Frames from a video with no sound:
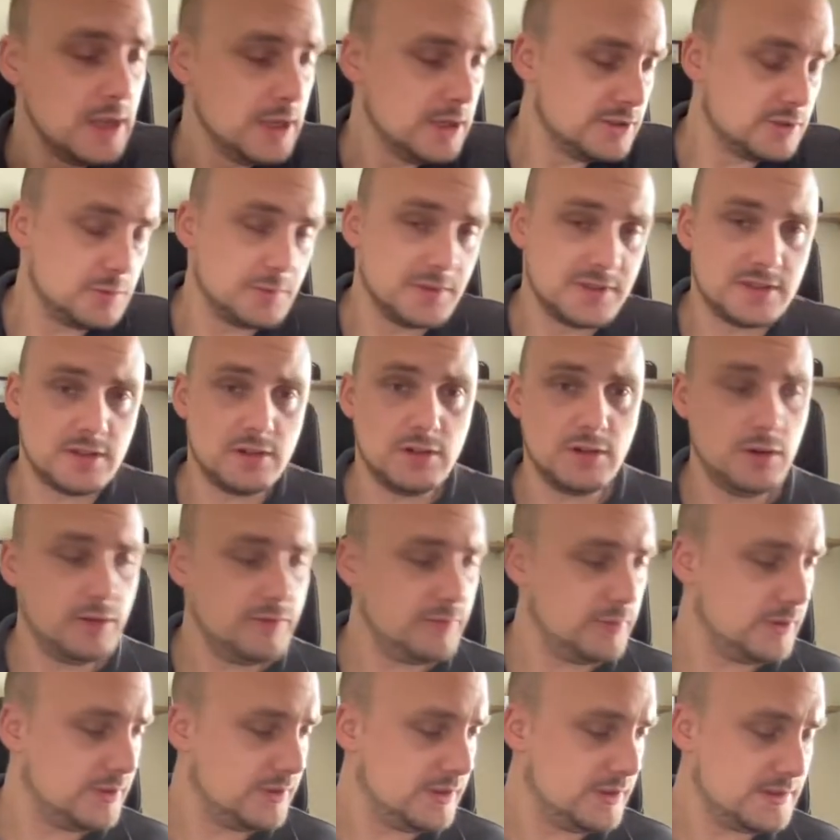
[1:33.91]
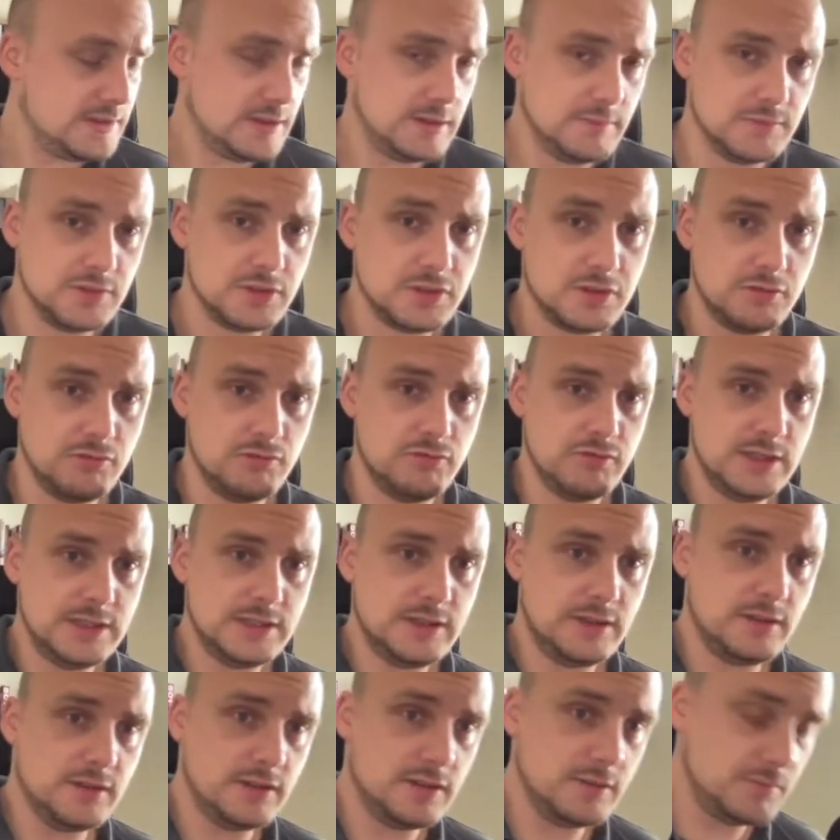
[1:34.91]
So we'll start off with this. I'm just going to write
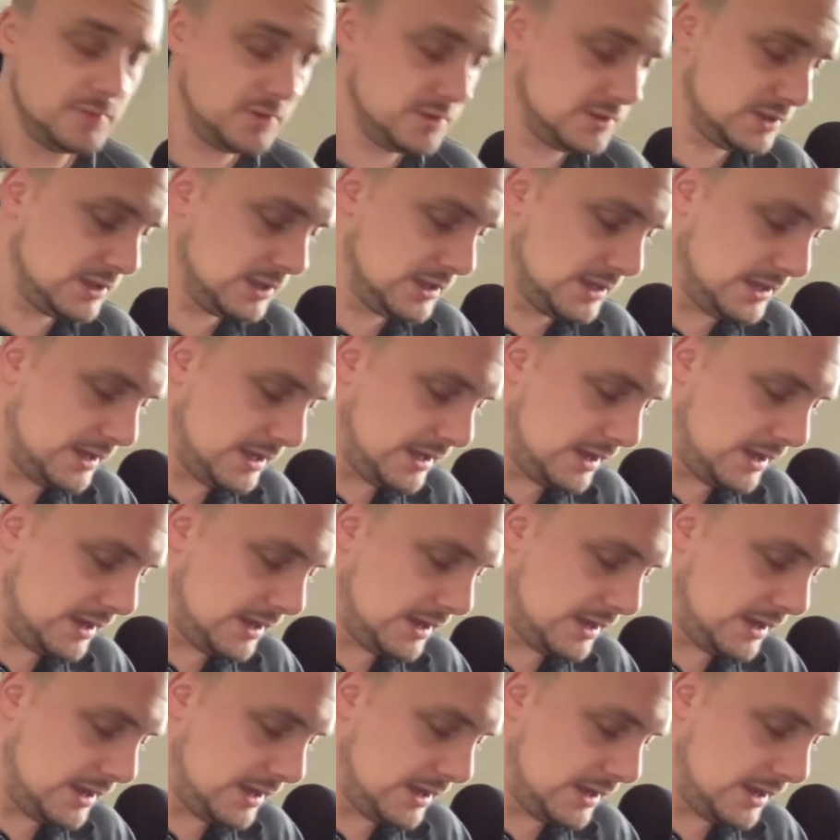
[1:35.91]
down the numbers.